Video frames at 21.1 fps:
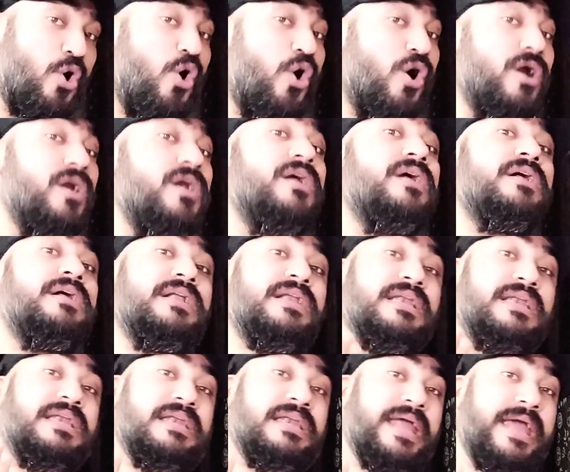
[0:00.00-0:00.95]
or
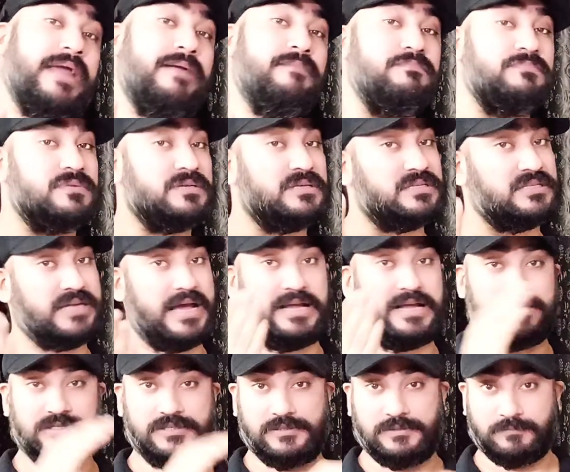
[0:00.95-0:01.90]
name
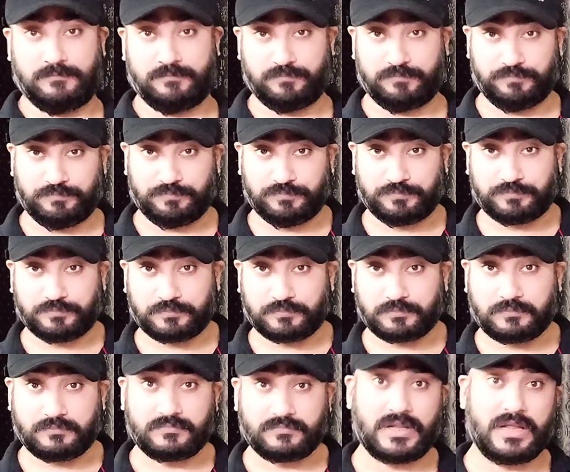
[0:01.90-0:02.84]
title.
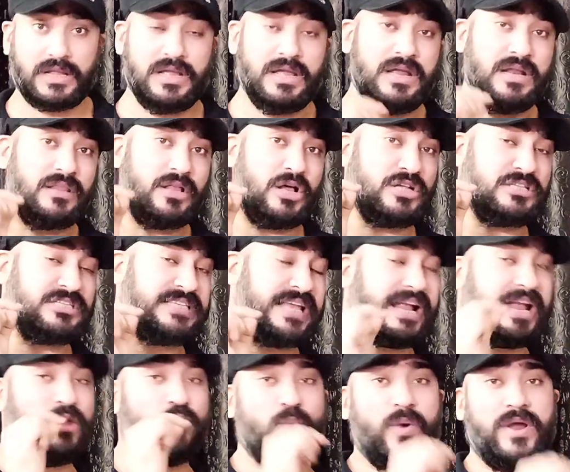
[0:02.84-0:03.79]
Now
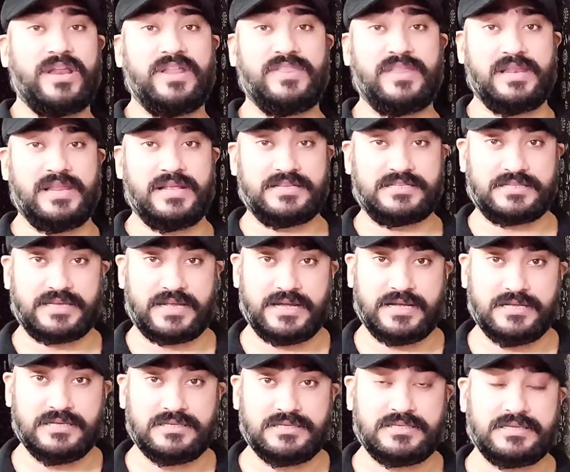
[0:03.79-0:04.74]
second one in the list
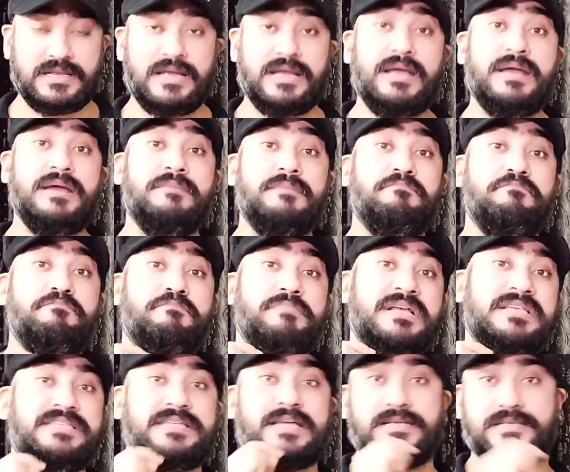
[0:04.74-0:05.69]
is
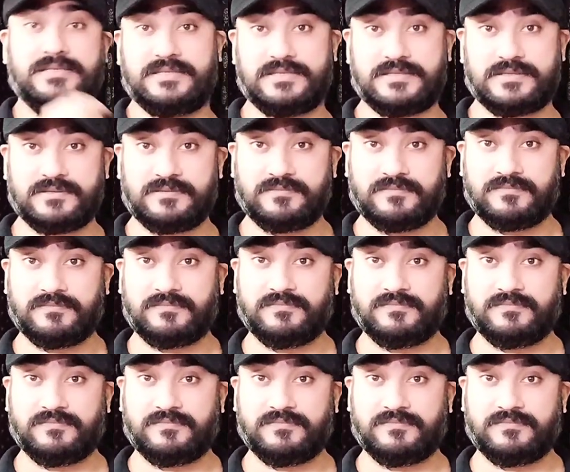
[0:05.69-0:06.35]
Mrs.